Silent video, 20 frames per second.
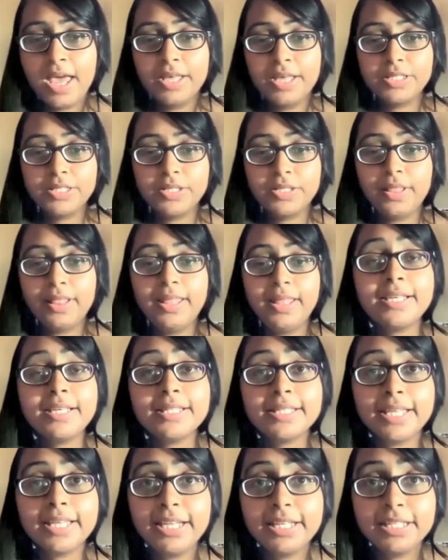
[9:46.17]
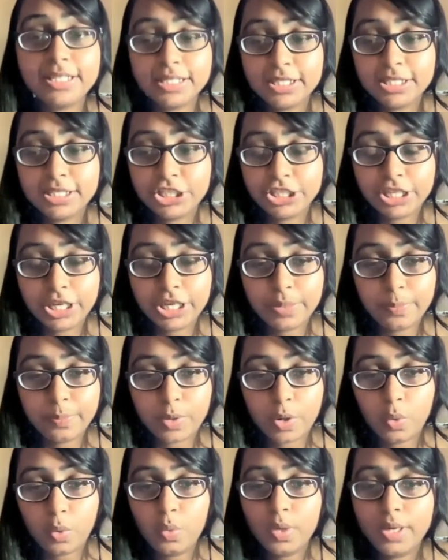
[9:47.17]
So this internship
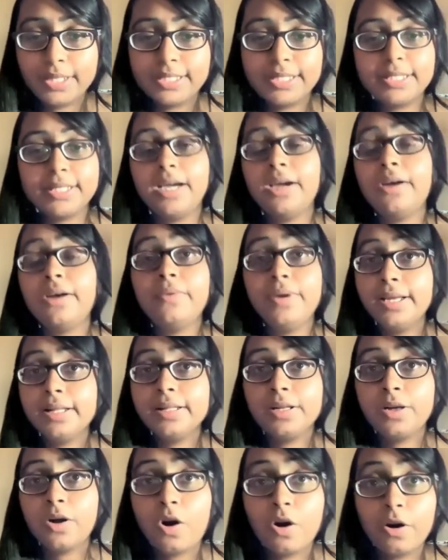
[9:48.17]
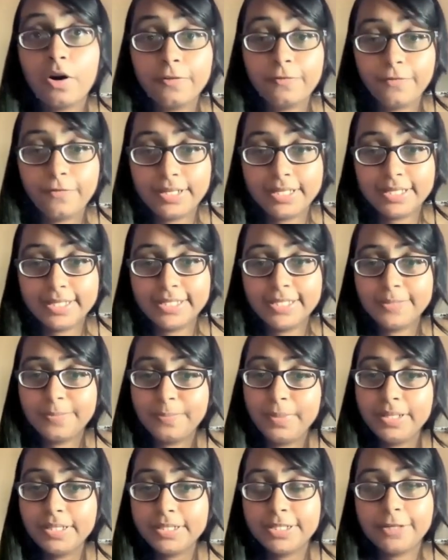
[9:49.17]
was a real confidence
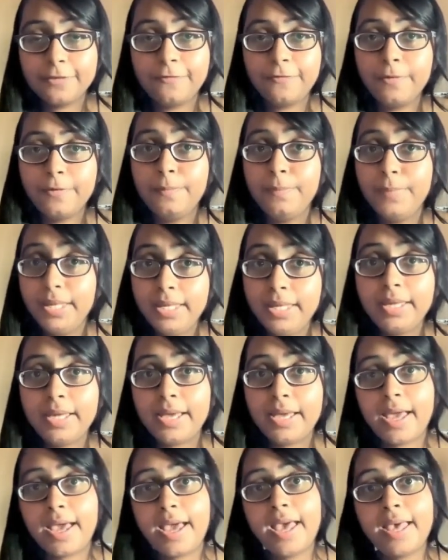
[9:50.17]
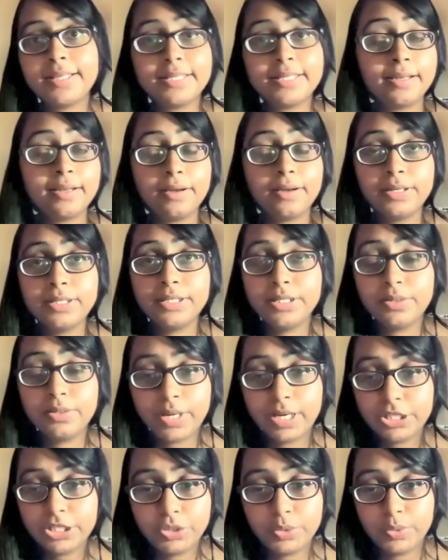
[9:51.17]
builder for me as an
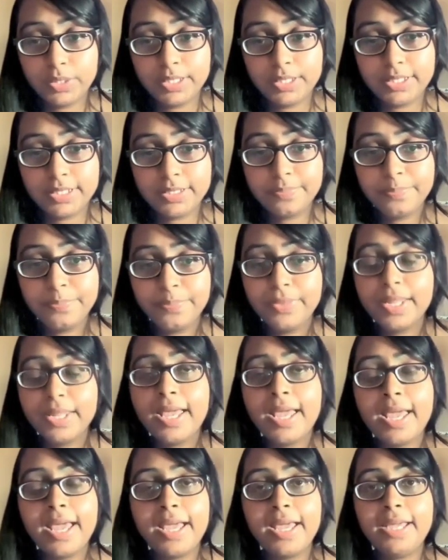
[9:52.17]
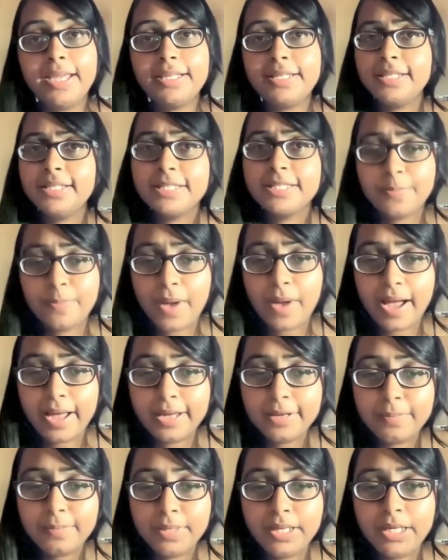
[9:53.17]
undergraduate. It
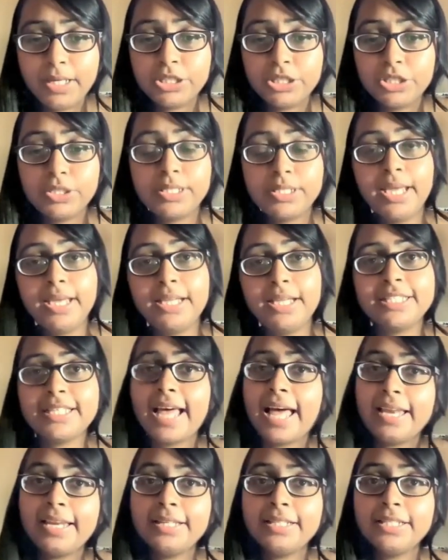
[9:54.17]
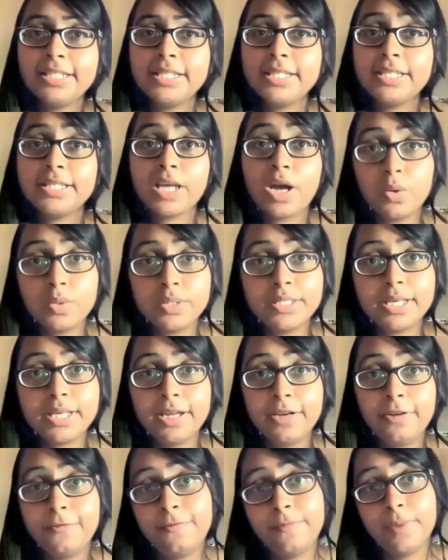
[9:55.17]
inspired me to take challenges
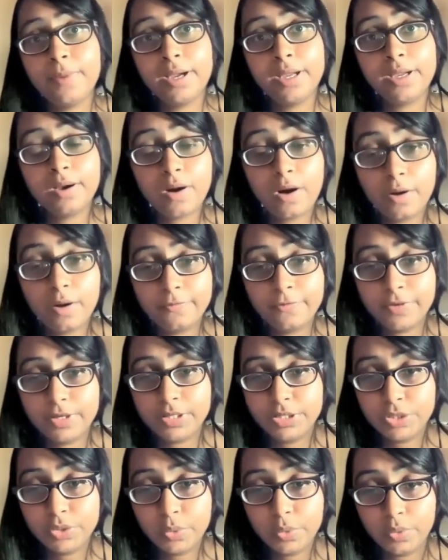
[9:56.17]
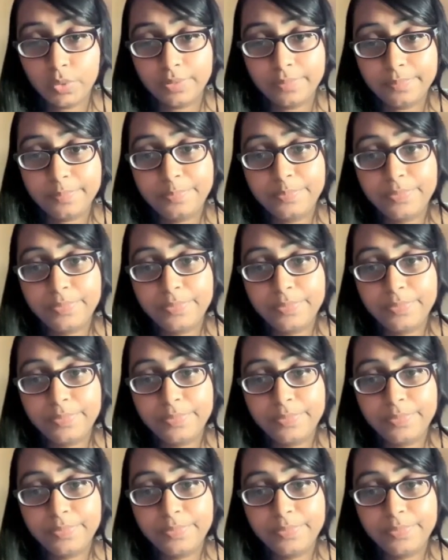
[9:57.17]
outside of my comfort zone.